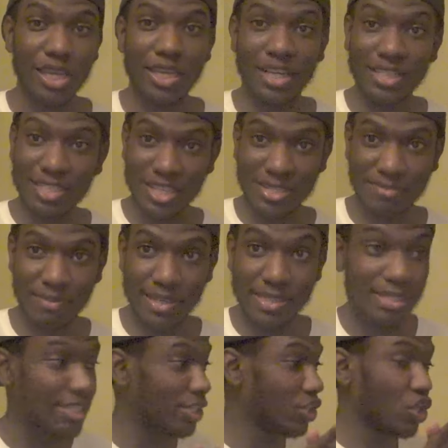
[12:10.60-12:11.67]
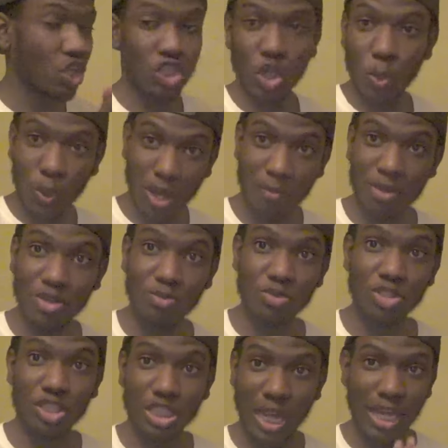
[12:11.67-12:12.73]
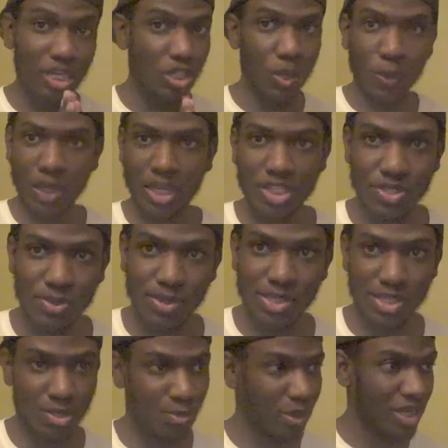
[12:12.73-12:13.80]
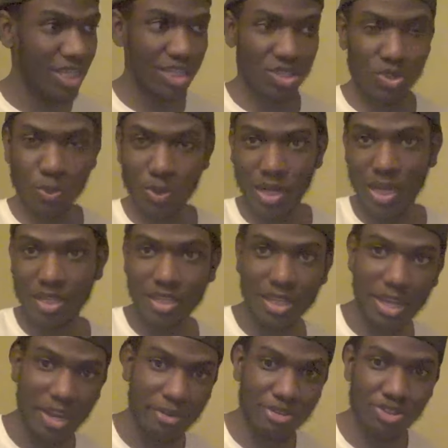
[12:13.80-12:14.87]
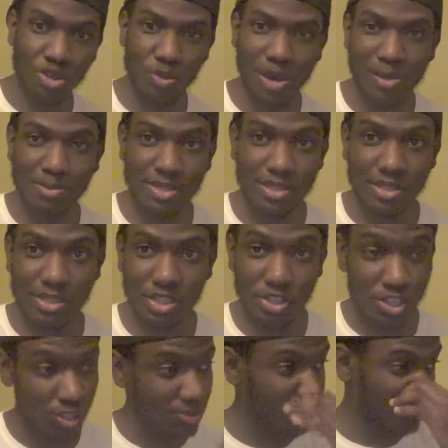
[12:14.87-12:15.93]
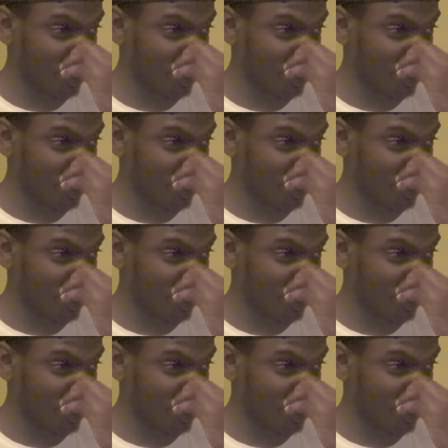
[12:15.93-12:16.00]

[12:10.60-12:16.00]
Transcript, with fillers: Cause let's face it, don't get it twisted. When he's doing like the character raps and such,